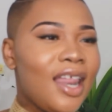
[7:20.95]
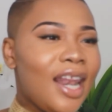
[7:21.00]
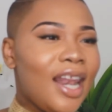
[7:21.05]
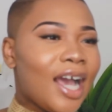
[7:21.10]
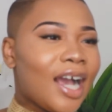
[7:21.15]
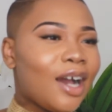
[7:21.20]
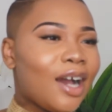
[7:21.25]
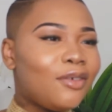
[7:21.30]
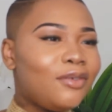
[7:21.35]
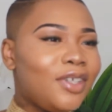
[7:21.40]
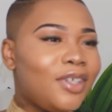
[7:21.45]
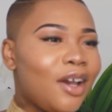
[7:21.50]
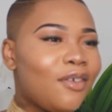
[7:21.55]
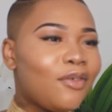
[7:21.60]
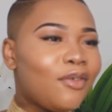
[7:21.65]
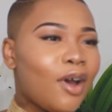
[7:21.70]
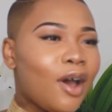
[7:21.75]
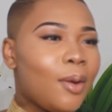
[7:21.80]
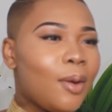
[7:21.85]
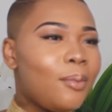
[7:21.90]
Like, I've
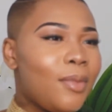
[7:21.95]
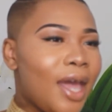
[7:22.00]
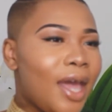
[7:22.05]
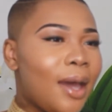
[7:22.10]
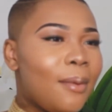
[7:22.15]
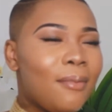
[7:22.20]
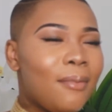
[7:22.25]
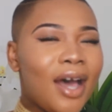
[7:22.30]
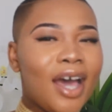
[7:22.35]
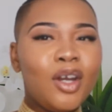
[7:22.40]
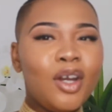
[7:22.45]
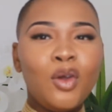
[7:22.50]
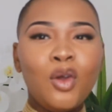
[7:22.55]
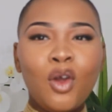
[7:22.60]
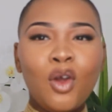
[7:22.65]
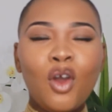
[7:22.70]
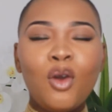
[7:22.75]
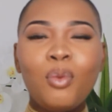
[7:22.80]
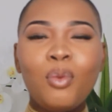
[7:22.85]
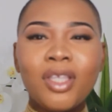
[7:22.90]
never met a man
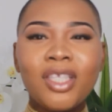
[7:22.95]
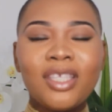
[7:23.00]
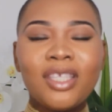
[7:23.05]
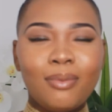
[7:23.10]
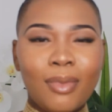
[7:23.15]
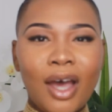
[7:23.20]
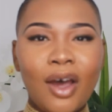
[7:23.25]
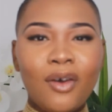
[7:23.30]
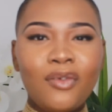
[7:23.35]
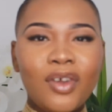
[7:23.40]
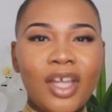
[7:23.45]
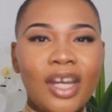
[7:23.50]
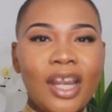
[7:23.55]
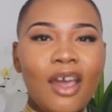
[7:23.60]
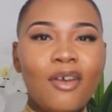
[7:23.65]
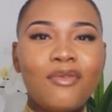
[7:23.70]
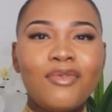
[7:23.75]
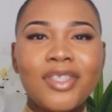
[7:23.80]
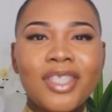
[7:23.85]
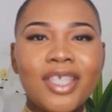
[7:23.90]
who opens his mouth and
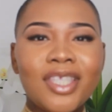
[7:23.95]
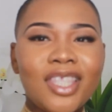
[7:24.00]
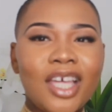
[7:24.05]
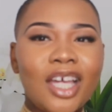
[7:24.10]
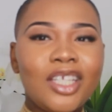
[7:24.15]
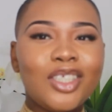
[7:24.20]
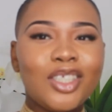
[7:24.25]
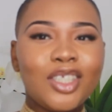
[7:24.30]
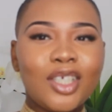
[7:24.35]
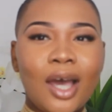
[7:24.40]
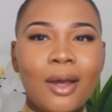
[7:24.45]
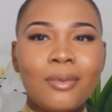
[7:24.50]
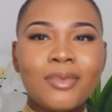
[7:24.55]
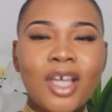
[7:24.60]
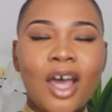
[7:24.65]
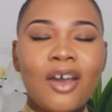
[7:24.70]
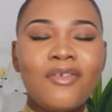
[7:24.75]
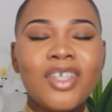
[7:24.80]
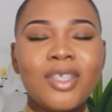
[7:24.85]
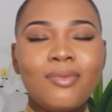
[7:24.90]
everything that just comes
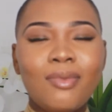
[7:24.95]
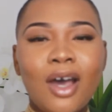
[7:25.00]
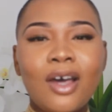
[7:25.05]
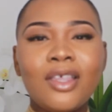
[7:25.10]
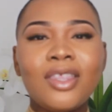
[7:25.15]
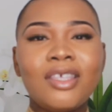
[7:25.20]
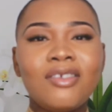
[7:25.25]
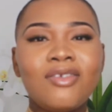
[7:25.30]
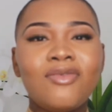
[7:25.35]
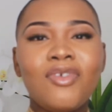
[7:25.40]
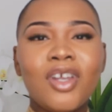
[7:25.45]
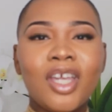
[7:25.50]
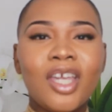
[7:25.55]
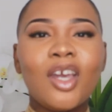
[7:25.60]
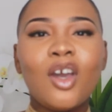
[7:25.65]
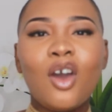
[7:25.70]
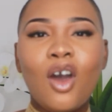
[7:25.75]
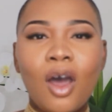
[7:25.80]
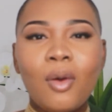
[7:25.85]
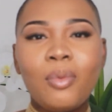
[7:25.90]
out of his mouth is
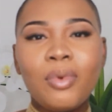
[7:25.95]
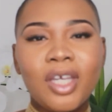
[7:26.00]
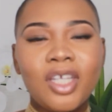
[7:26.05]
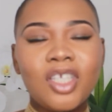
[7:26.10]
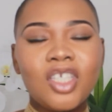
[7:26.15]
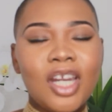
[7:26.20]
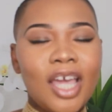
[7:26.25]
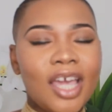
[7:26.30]
freaking garbage.